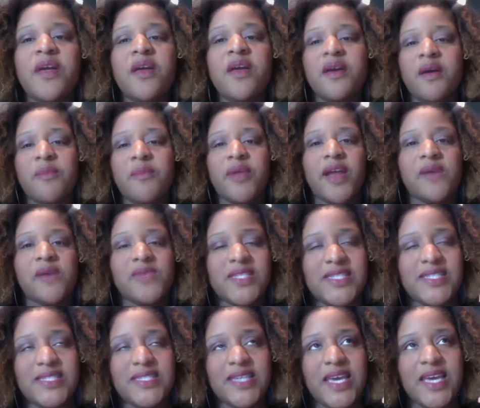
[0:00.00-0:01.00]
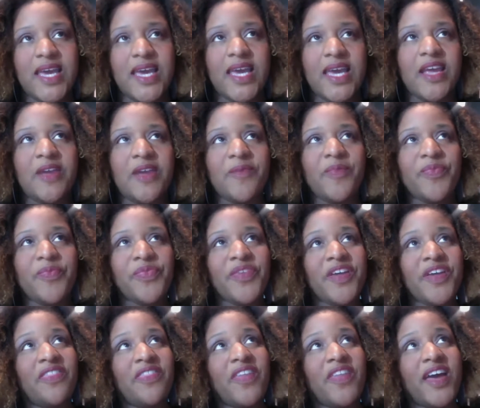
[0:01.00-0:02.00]
But I would say
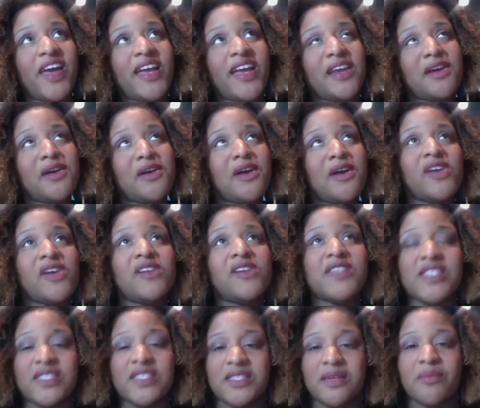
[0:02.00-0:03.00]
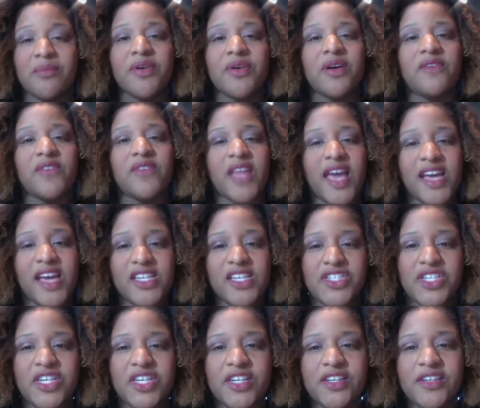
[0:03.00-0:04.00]
that around December of last
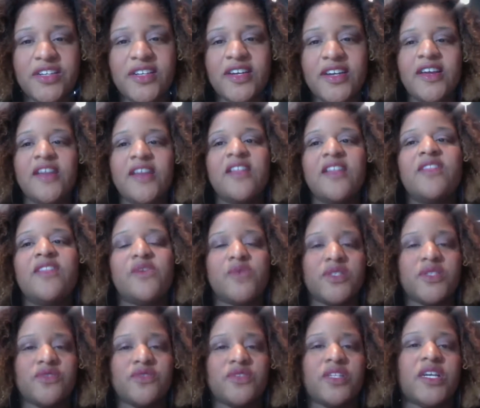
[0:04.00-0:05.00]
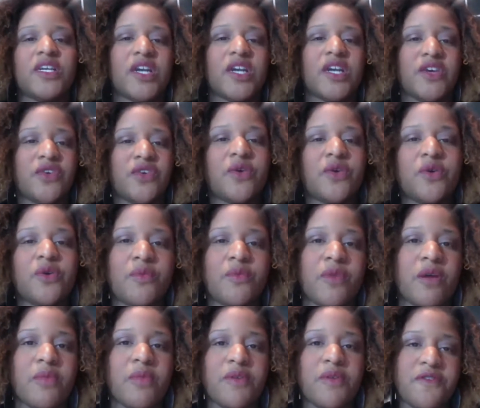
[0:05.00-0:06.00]
year, there was really a critical
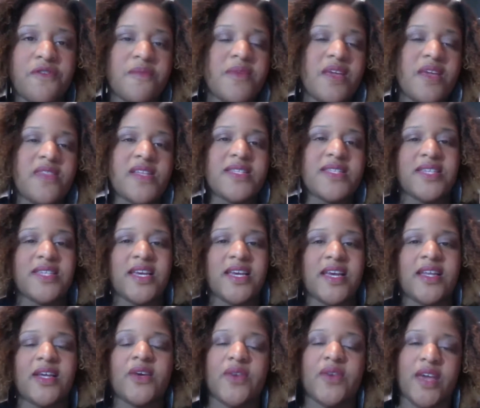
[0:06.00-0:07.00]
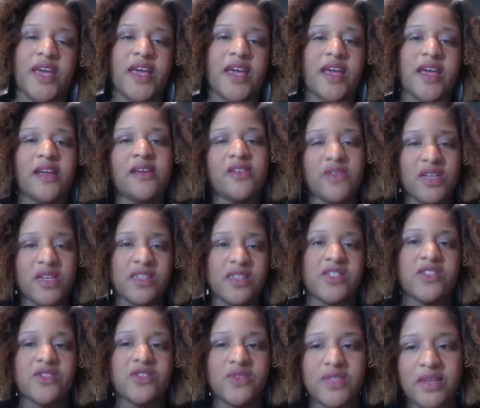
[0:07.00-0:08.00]
moment for me that said, okay, you need to
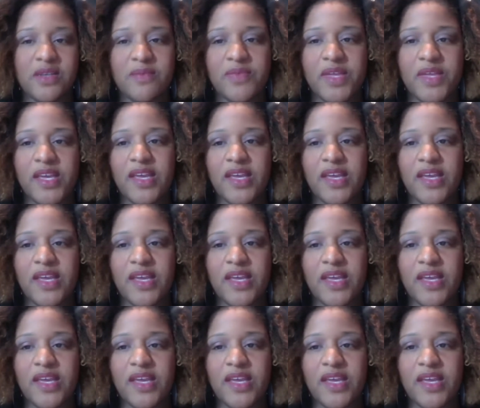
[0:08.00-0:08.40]
do something.